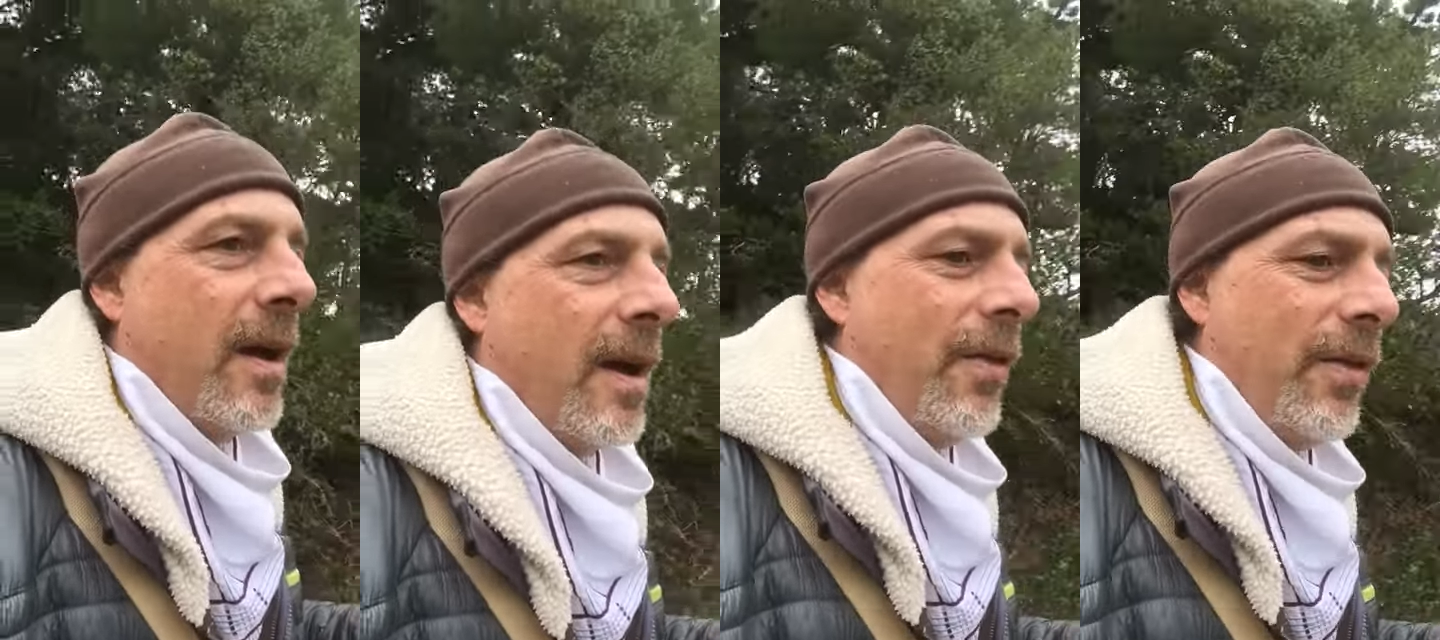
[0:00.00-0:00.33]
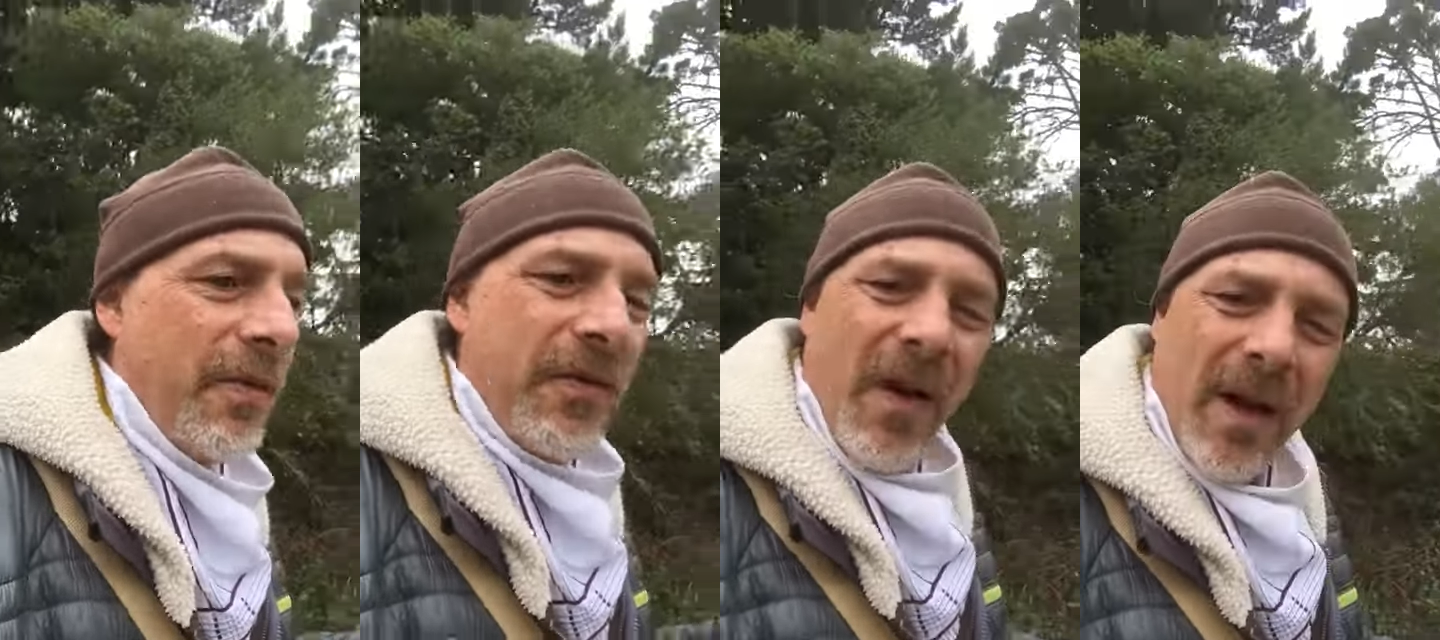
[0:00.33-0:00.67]
how
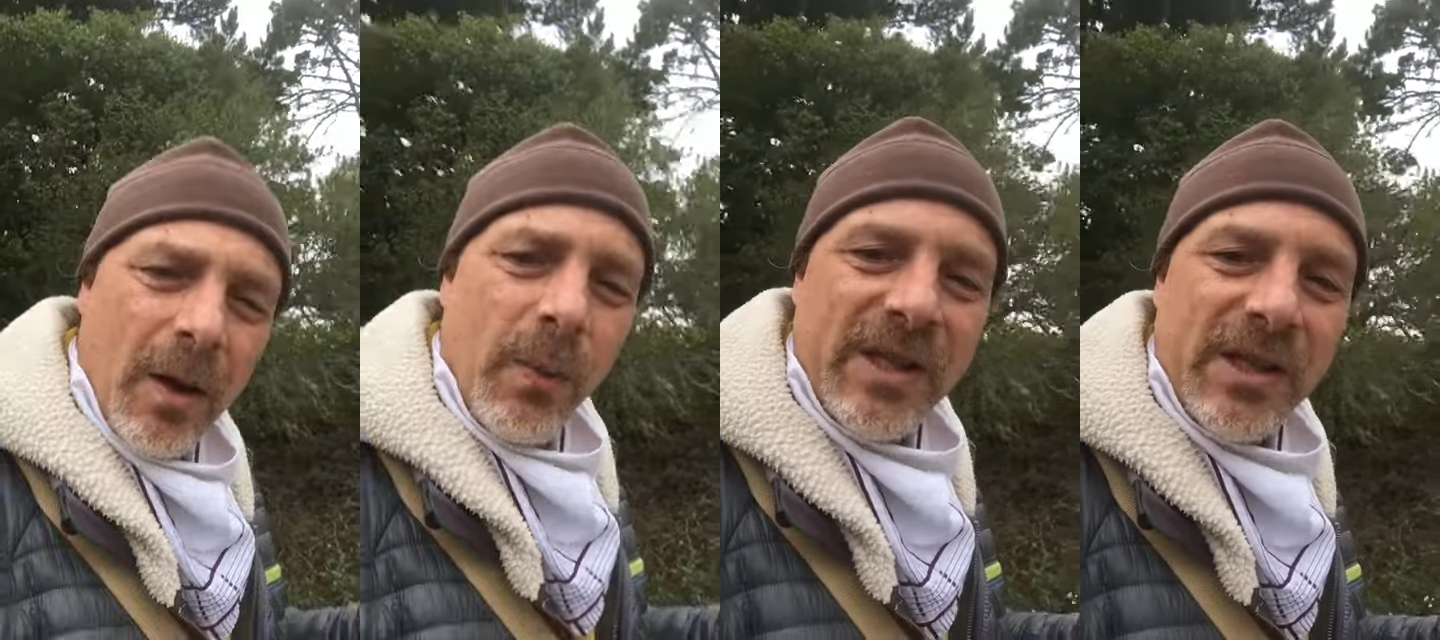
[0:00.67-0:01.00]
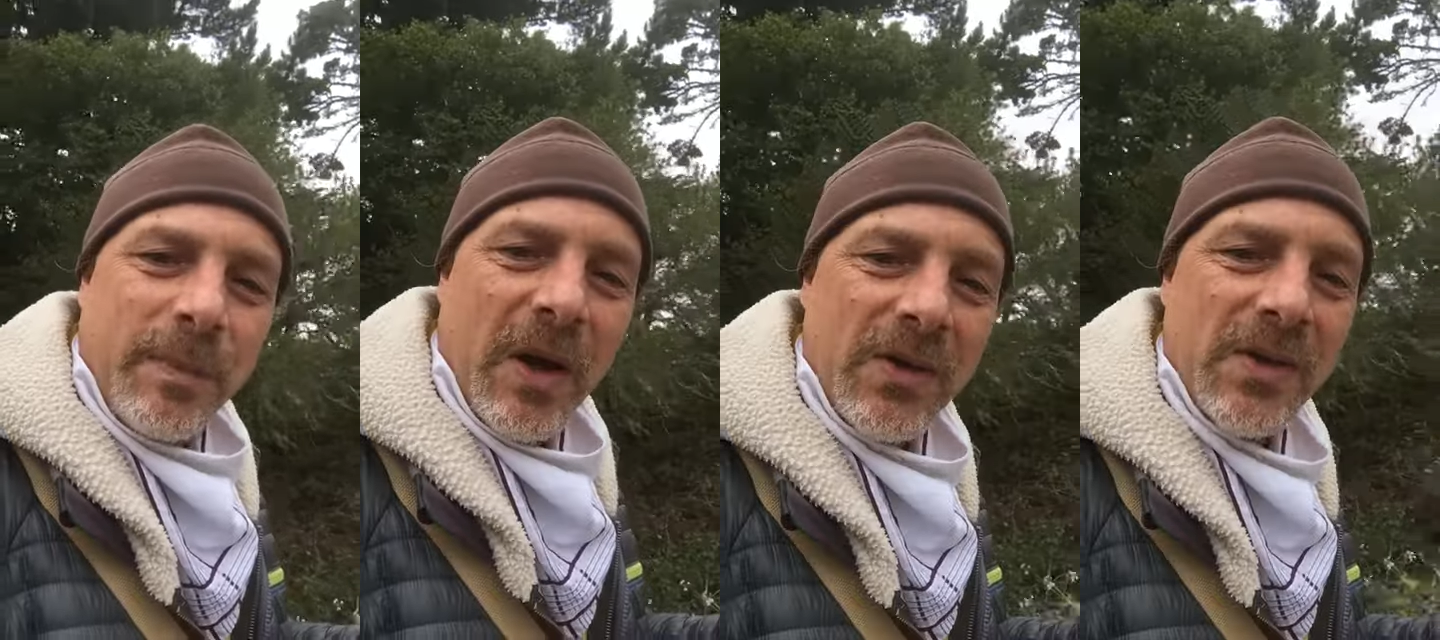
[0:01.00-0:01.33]
the fuck are we
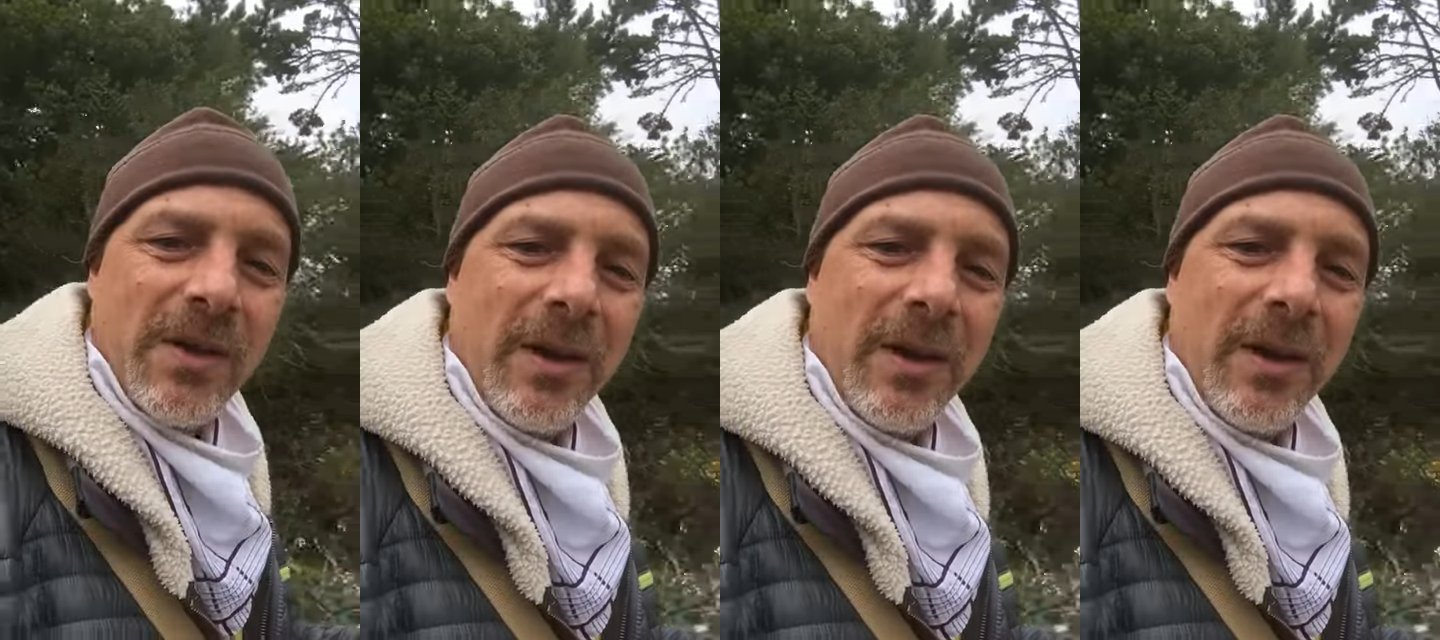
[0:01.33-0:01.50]
supposed to